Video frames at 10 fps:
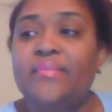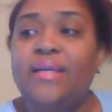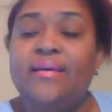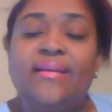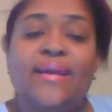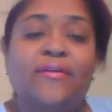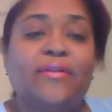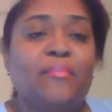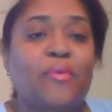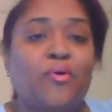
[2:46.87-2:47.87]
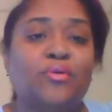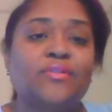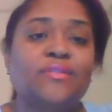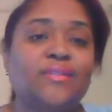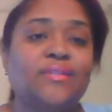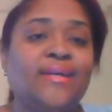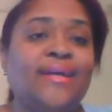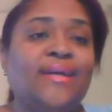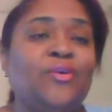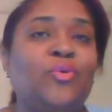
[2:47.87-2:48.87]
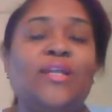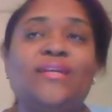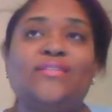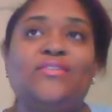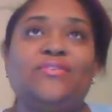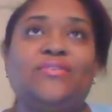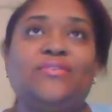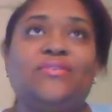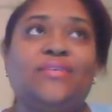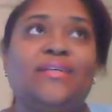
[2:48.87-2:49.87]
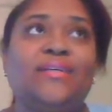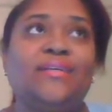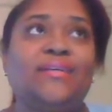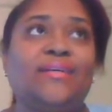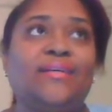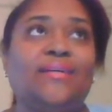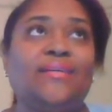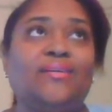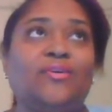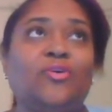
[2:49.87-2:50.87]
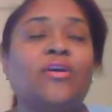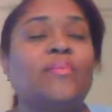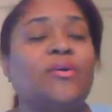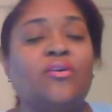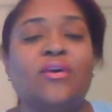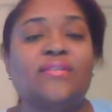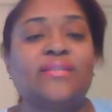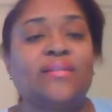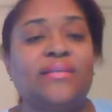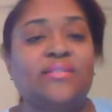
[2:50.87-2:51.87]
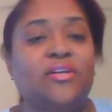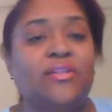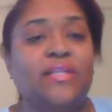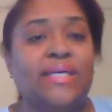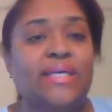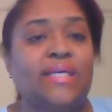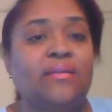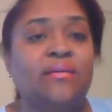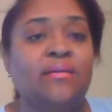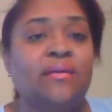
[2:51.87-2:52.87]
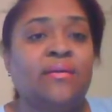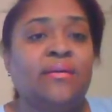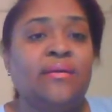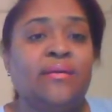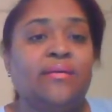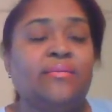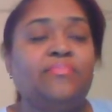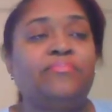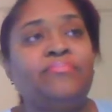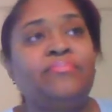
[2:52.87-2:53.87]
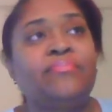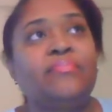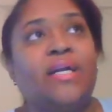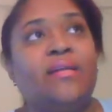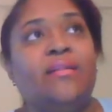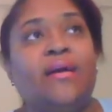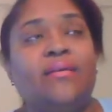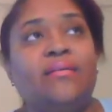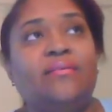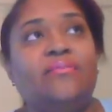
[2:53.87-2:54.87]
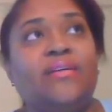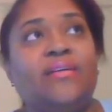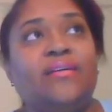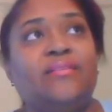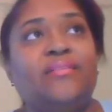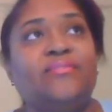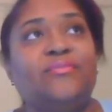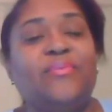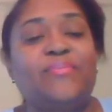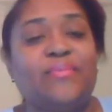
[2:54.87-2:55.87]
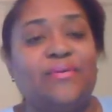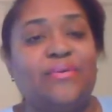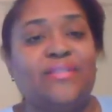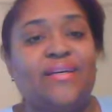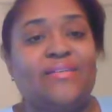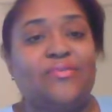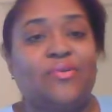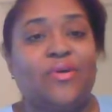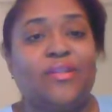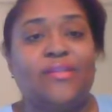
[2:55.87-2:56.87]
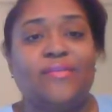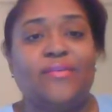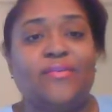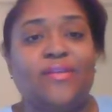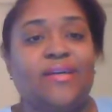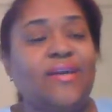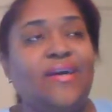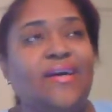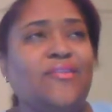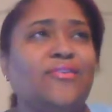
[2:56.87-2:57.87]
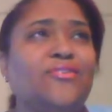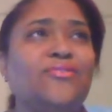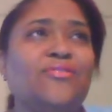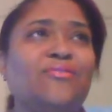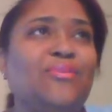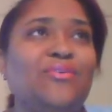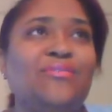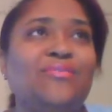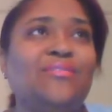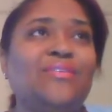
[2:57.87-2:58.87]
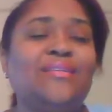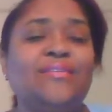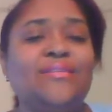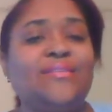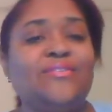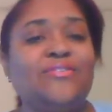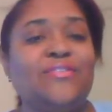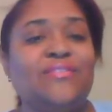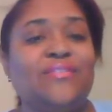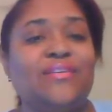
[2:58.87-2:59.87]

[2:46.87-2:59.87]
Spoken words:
And now that I'm older, run into or come across, at least online, um, a lot of different people I went to high school with, and they were like, "Yeah, I thought you were so beautiful," and all this other stuff.